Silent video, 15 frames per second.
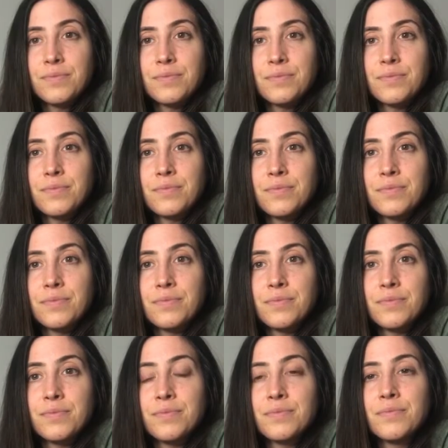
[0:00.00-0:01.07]

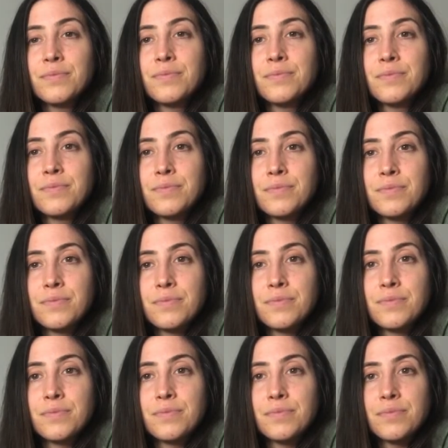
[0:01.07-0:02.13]

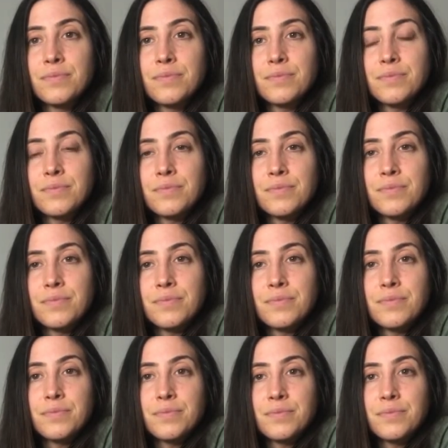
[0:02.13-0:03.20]

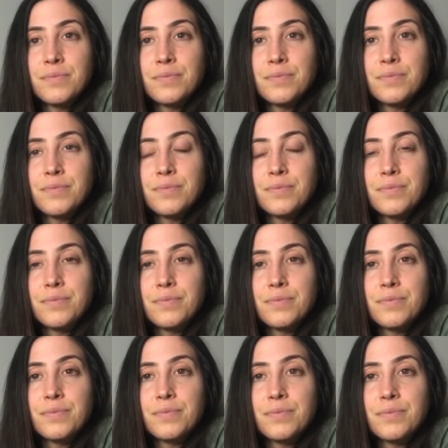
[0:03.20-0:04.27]

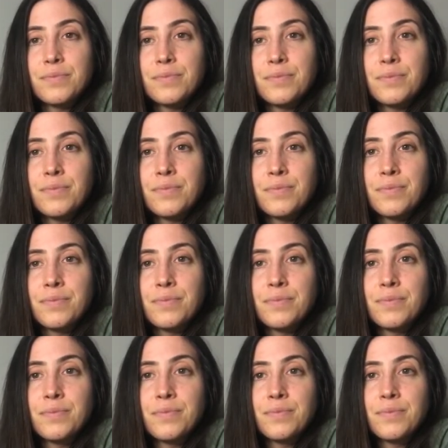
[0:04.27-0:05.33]

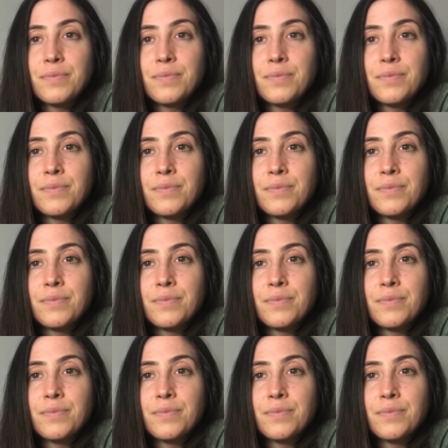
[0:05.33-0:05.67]
[no speech]